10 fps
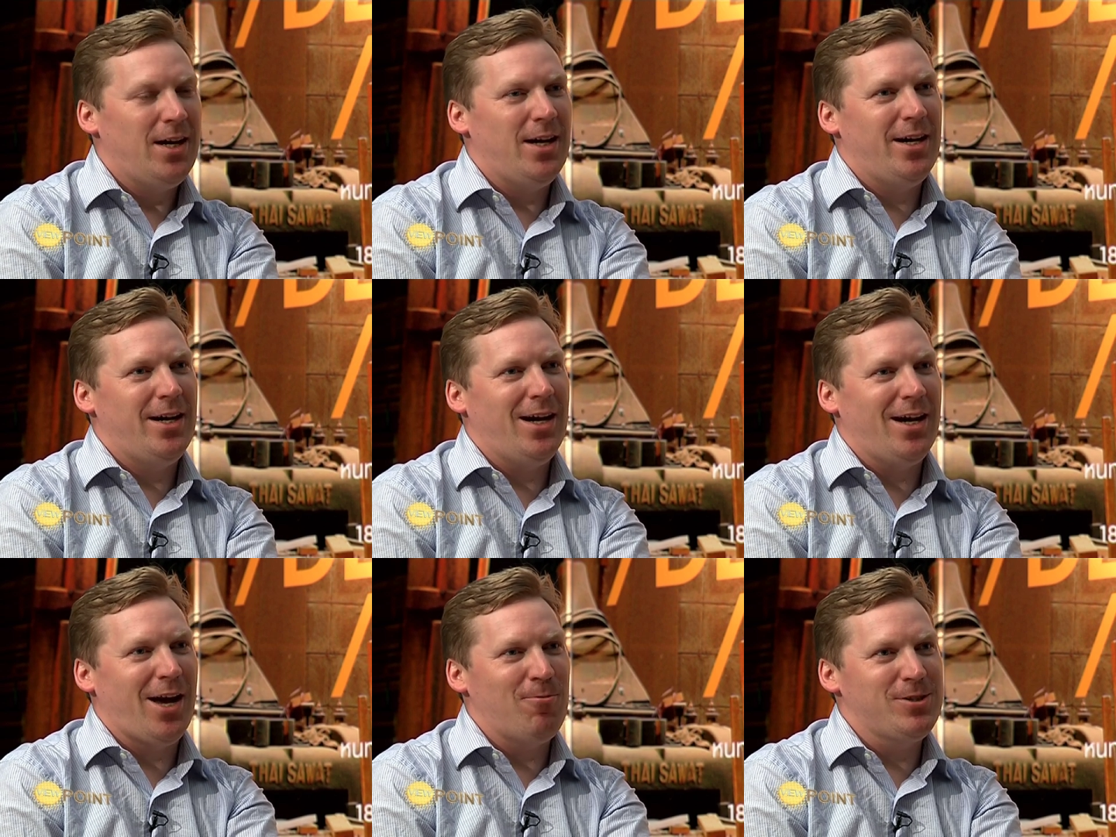
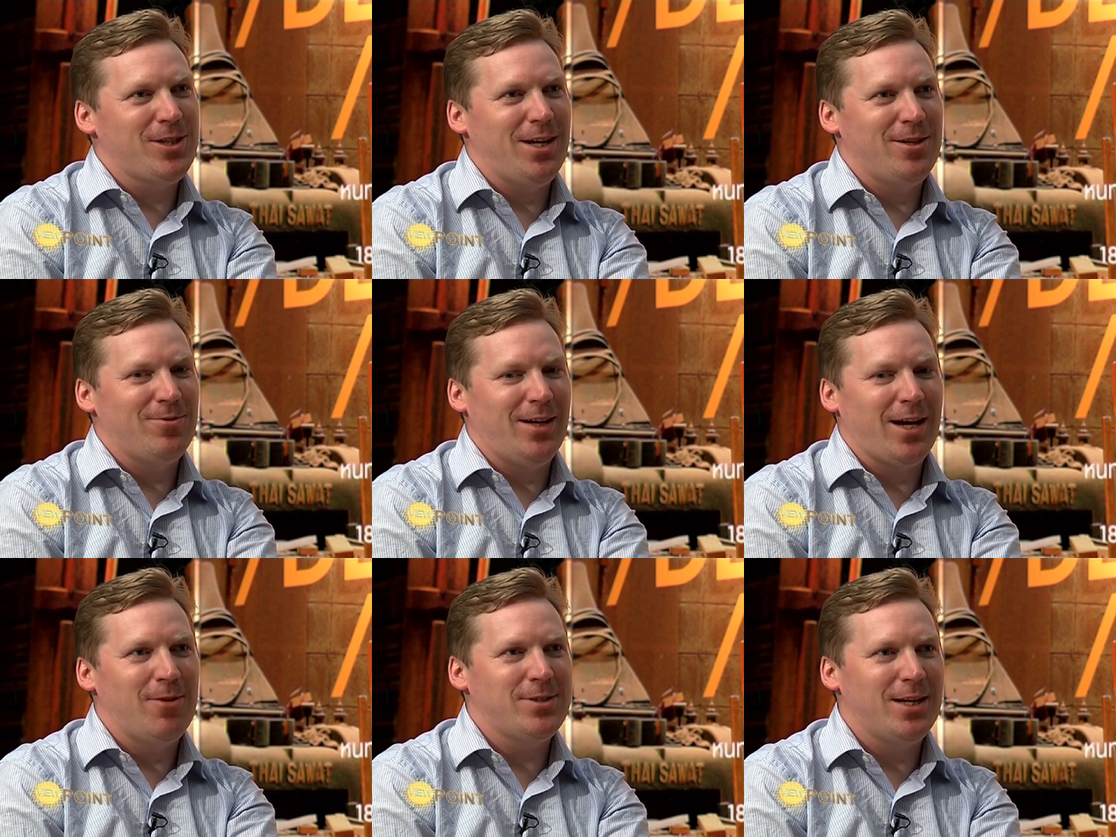And I was kind of
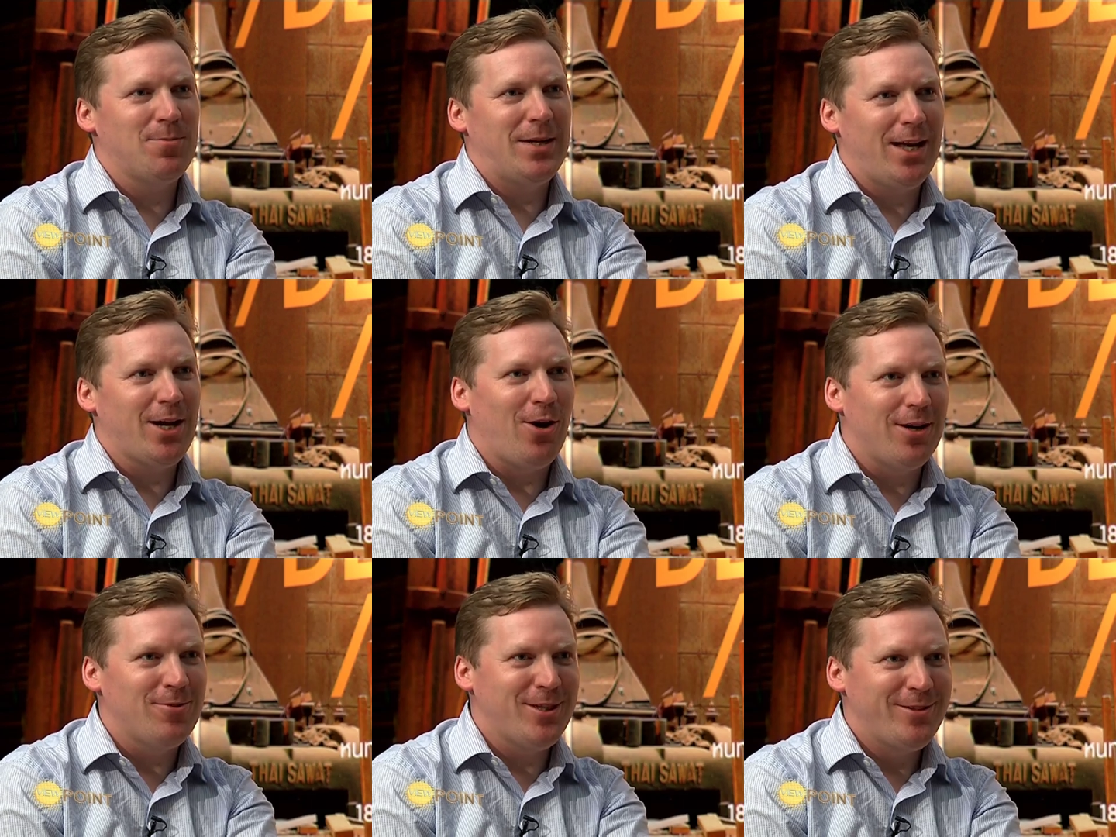like, I was a little bit like
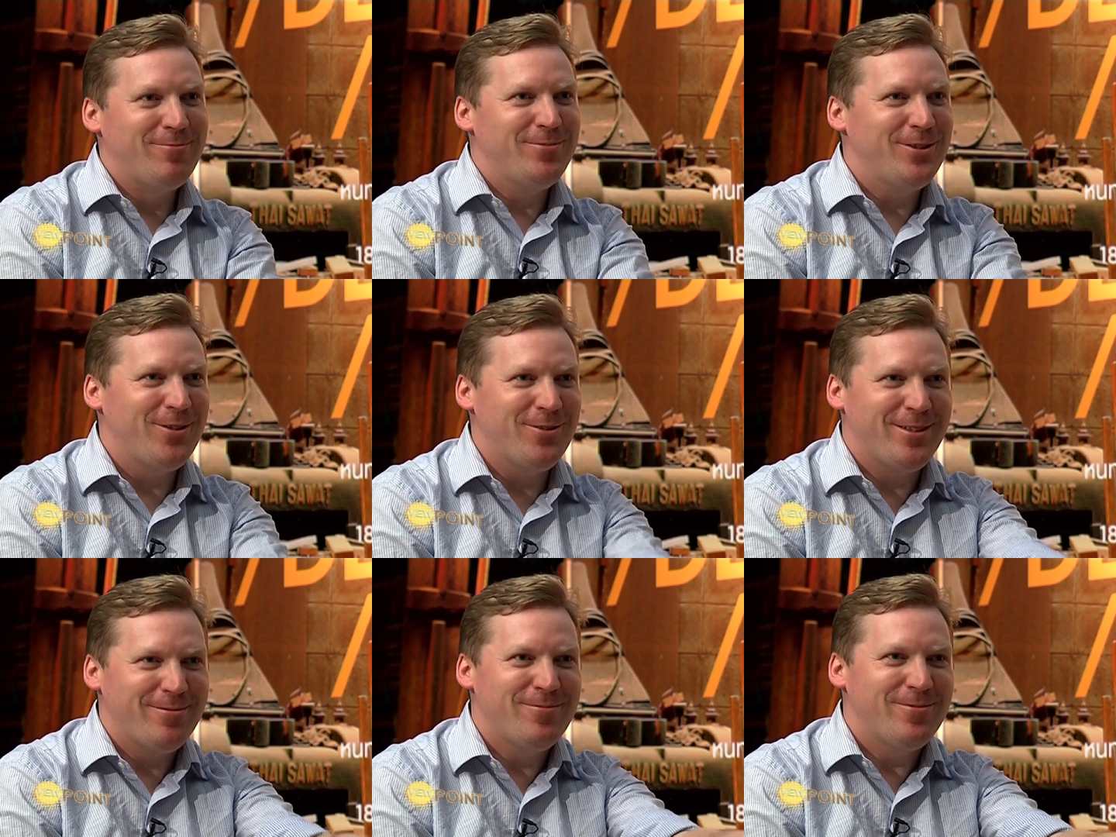Oliver, you know,
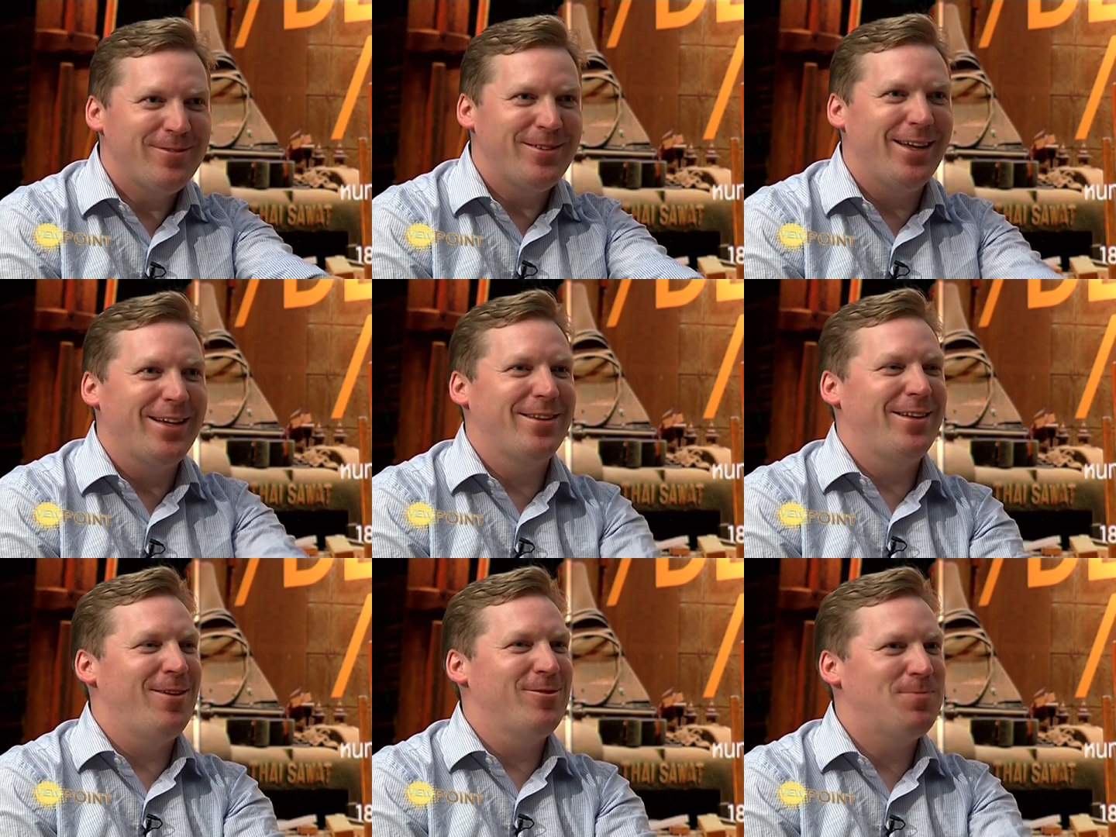
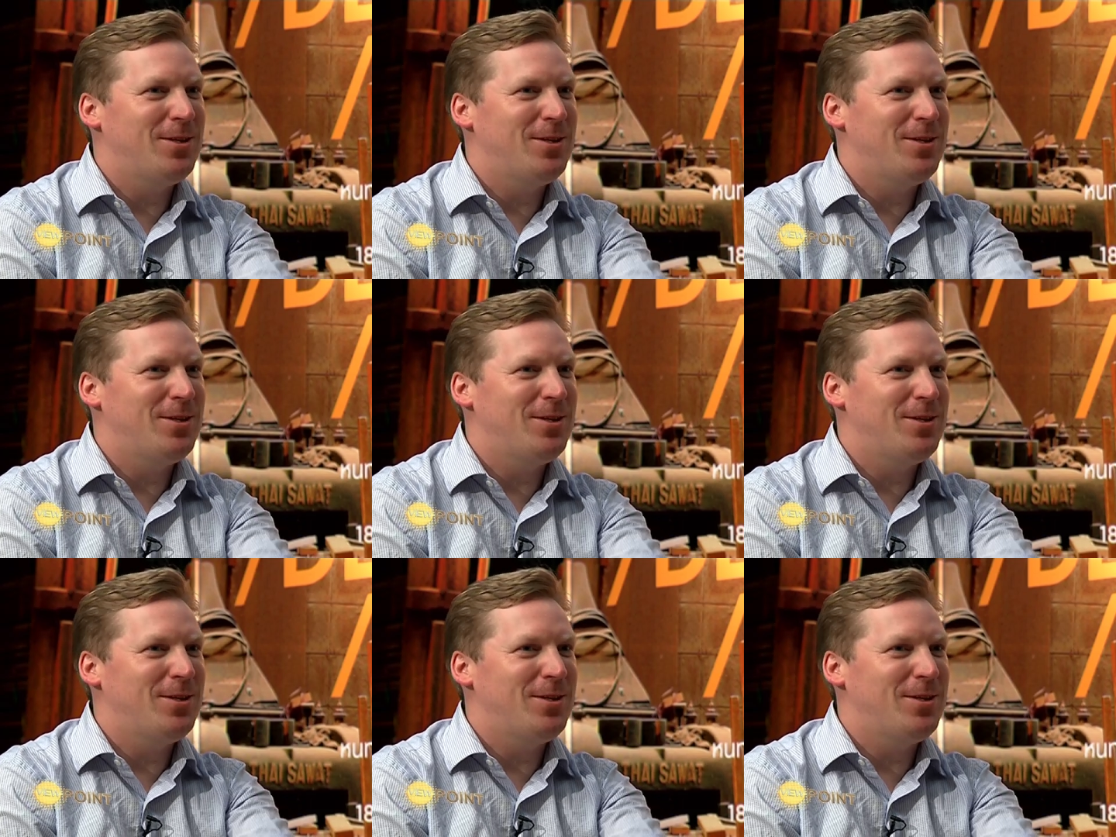I was a